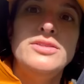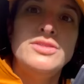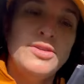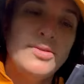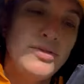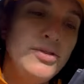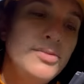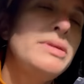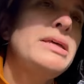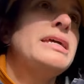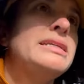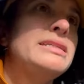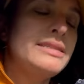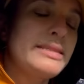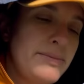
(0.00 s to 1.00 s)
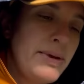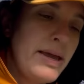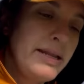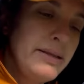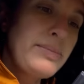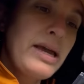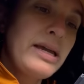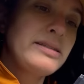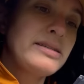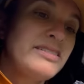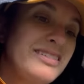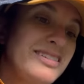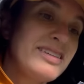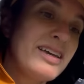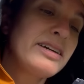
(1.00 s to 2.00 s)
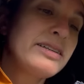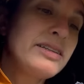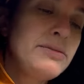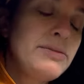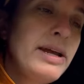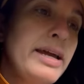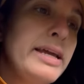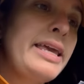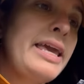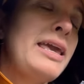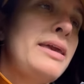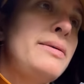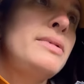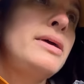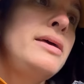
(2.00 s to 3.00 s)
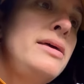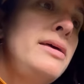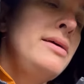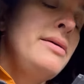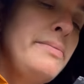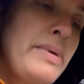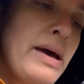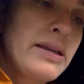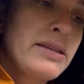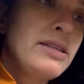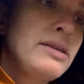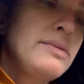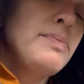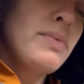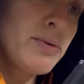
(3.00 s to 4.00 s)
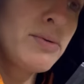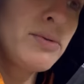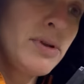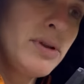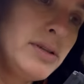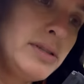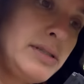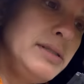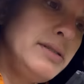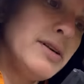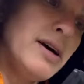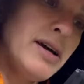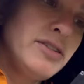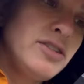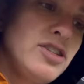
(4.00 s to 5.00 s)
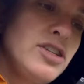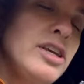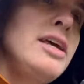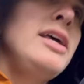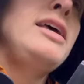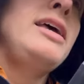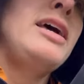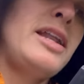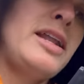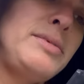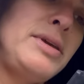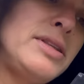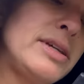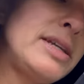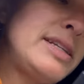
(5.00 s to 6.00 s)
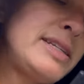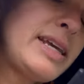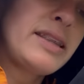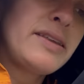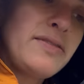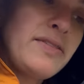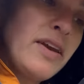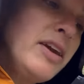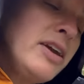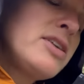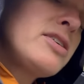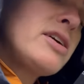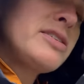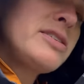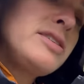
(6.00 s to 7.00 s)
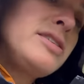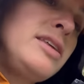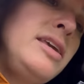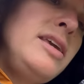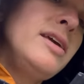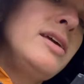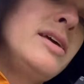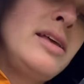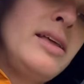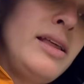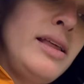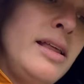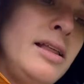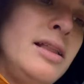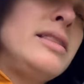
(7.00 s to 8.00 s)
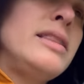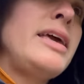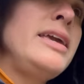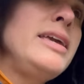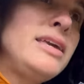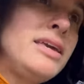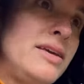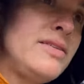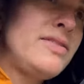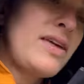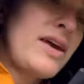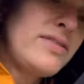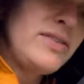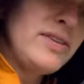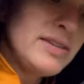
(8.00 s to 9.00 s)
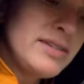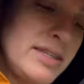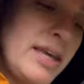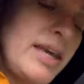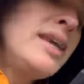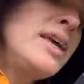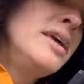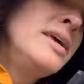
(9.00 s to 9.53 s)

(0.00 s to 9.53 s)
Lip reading: So new plans, I'm heading back down exactly the way I came, back to the boat launch. And I'm either gonna take the ferry across the lake, if that feels like